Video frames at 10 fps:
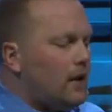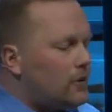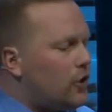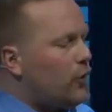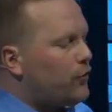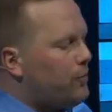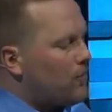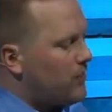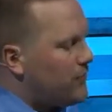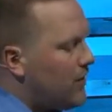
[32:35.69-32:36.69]
Charles
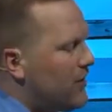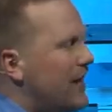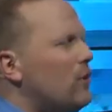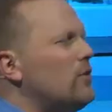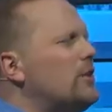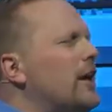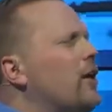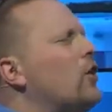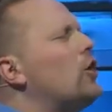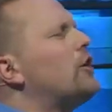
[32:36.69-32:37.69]
Spurgeon says, I don't
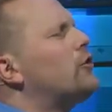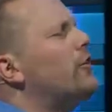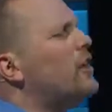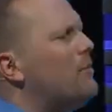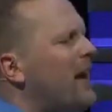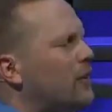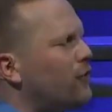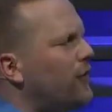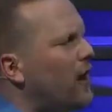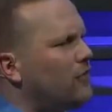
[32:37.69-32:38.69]
dare look into another man's
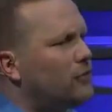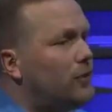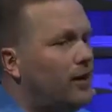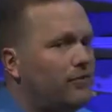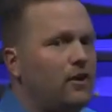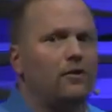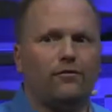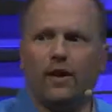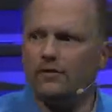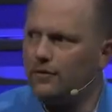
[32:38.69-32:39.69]
face until I have seen the
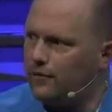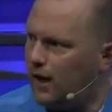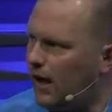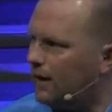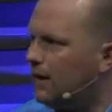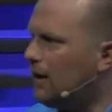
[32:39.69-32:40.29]
face of God.